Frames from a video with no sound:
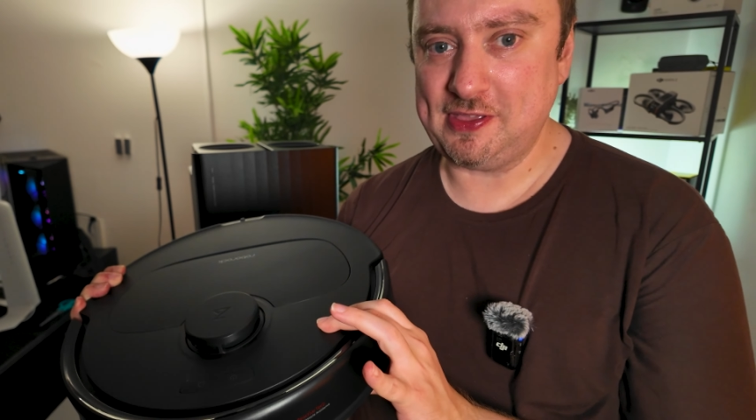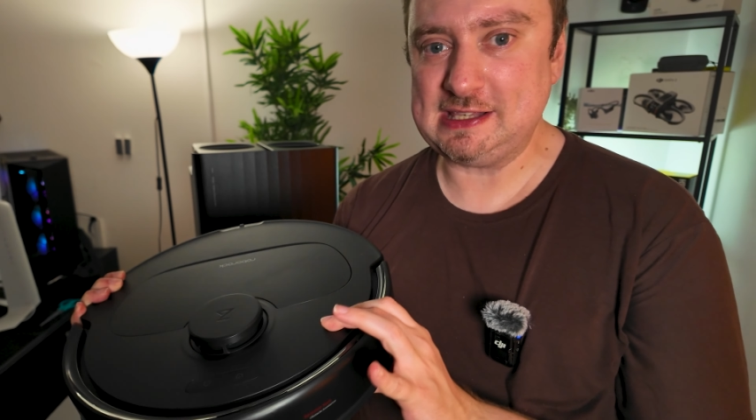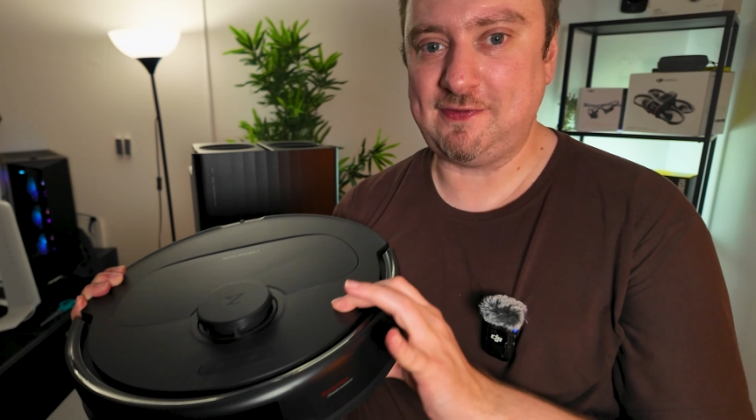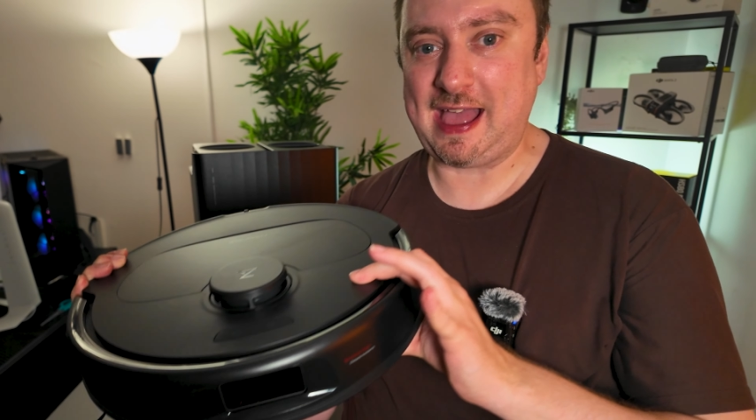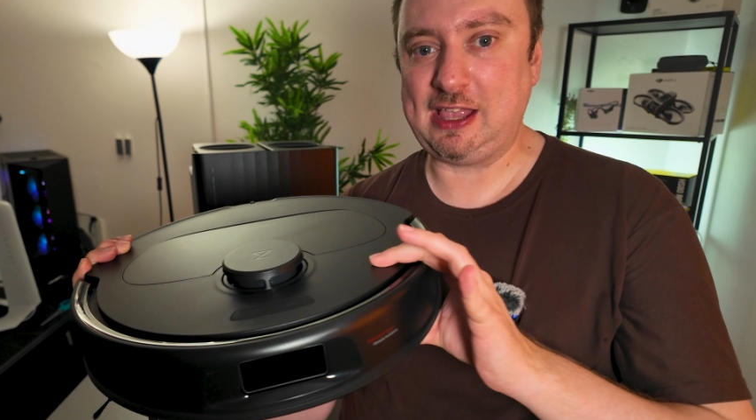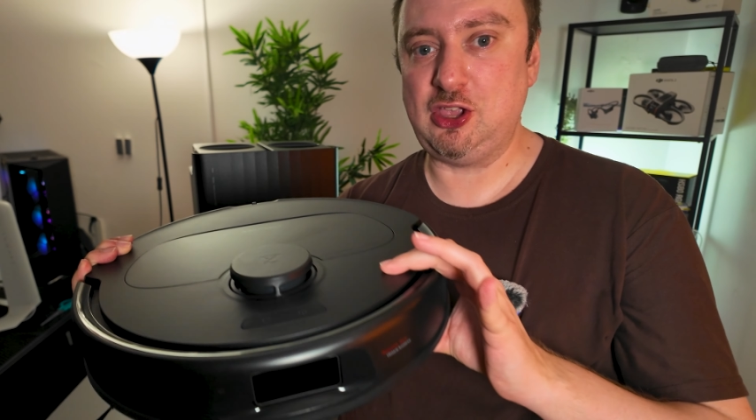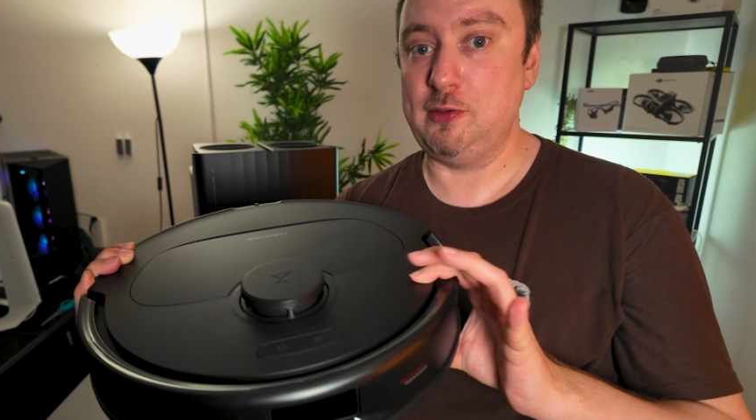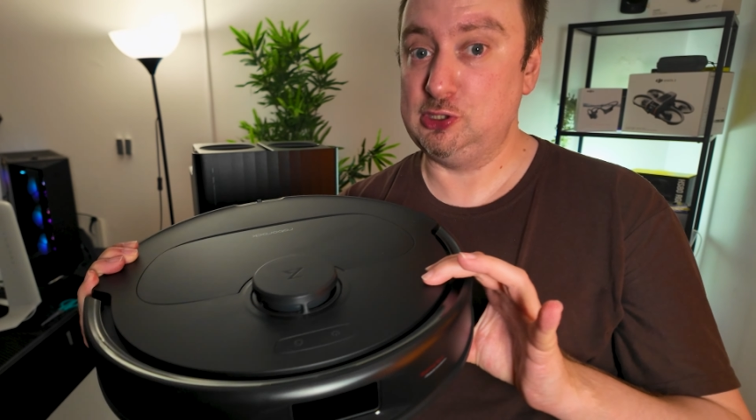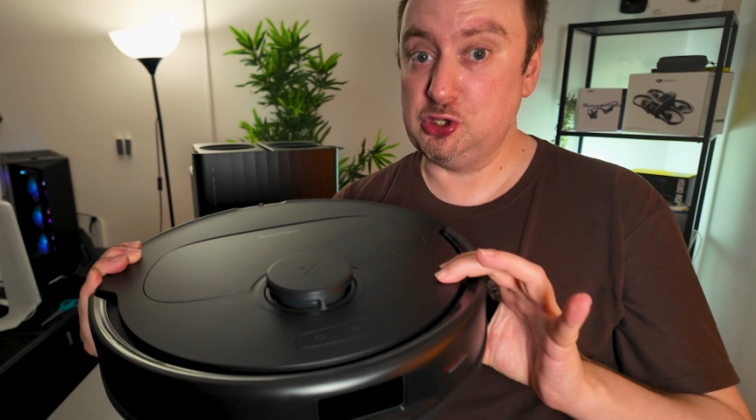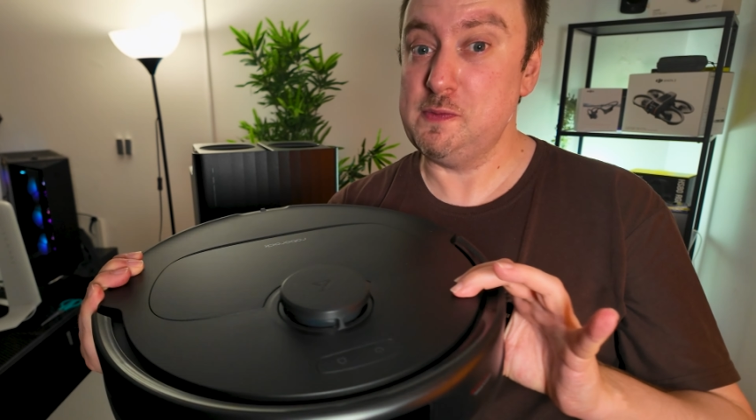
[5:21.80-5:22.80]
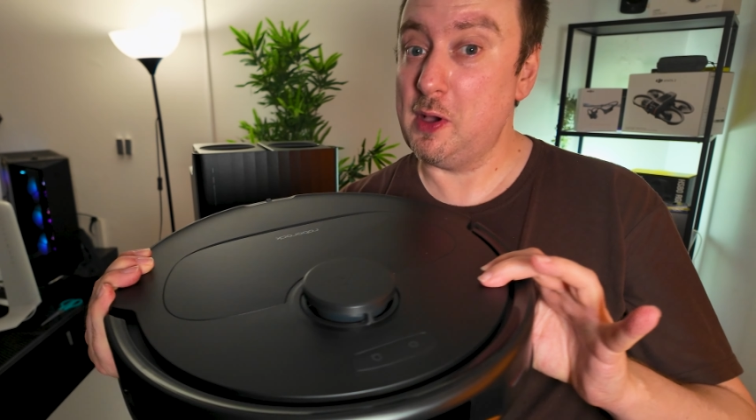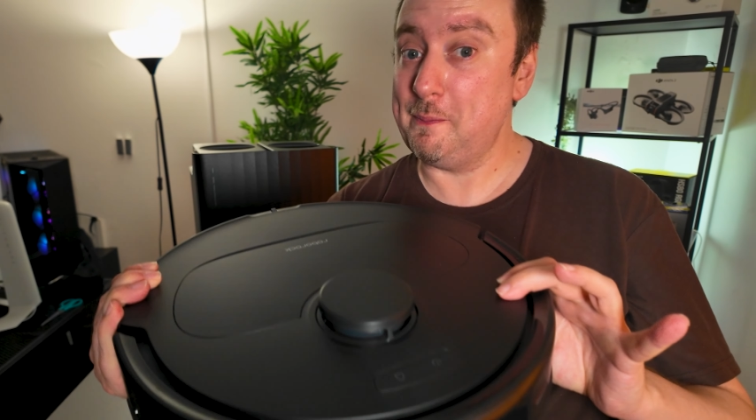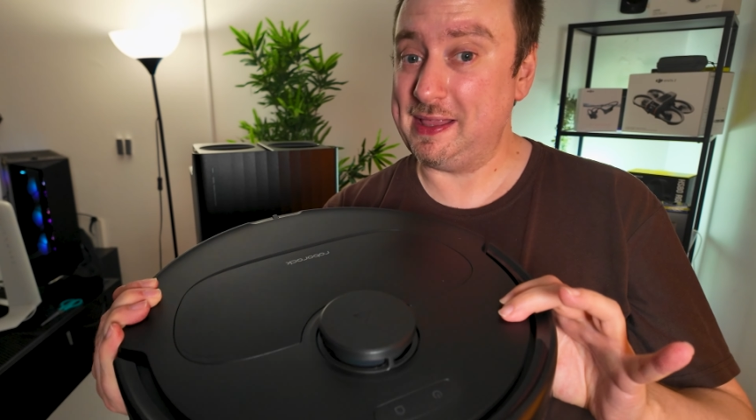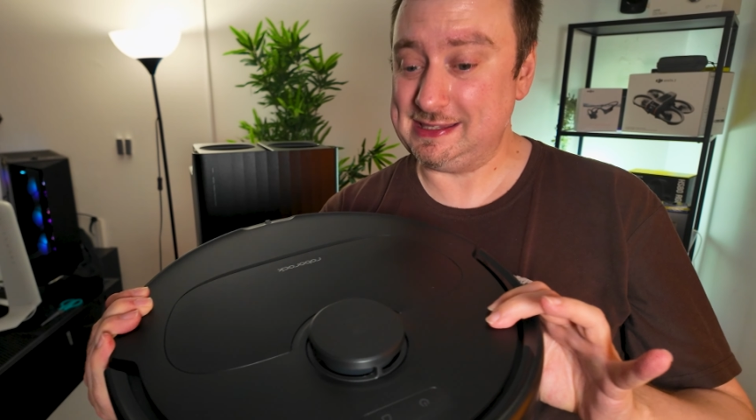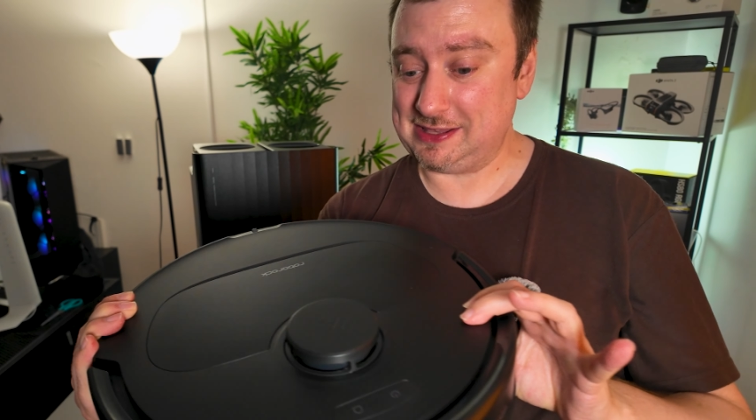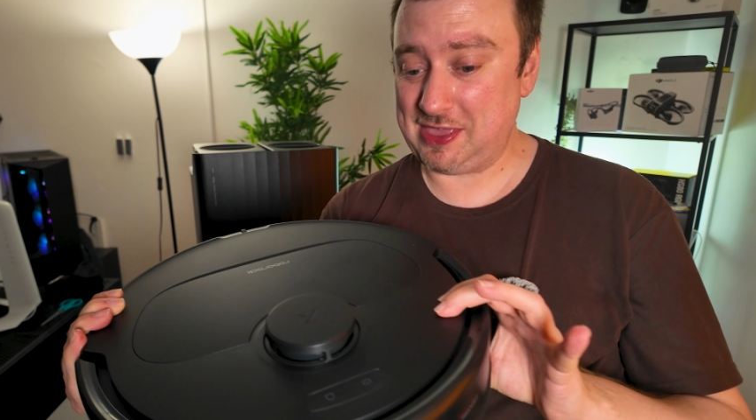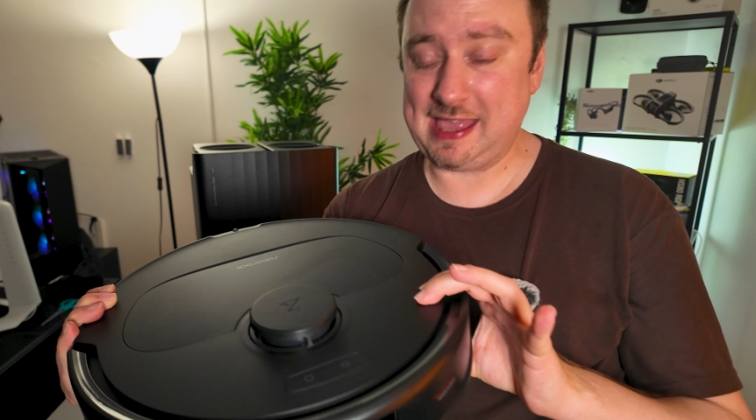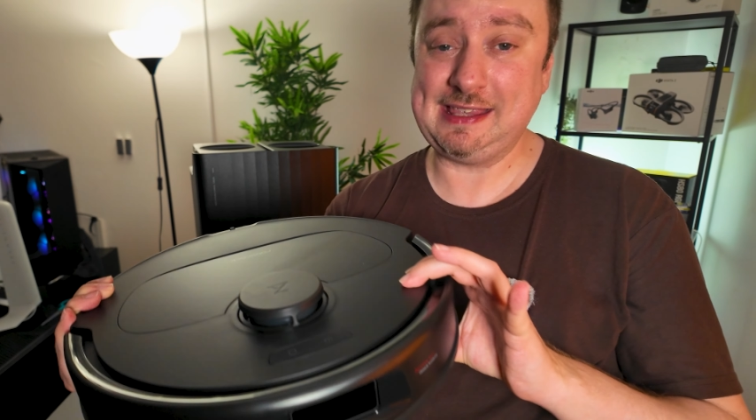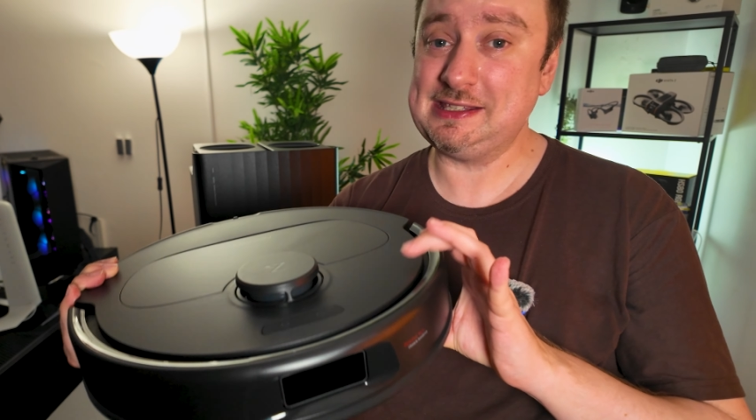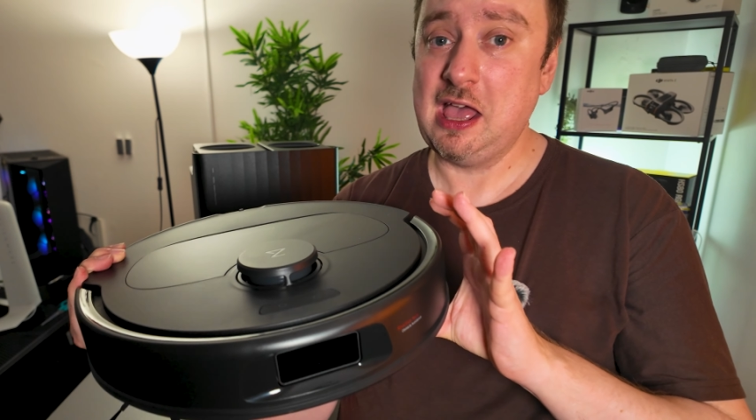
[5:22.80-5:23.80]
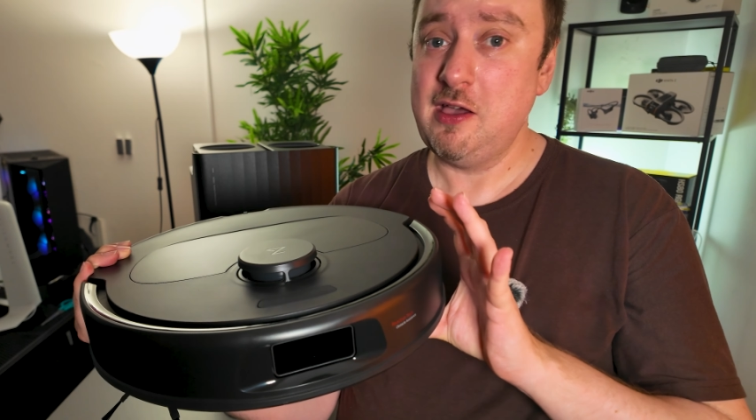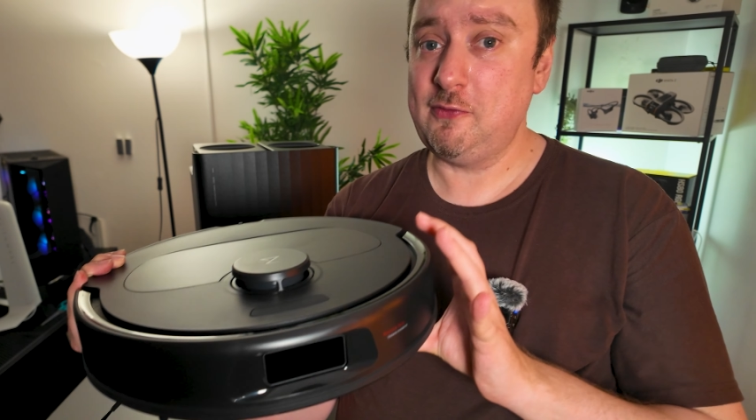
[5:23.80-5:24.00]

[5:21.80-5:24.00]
for this vacuum to bump into things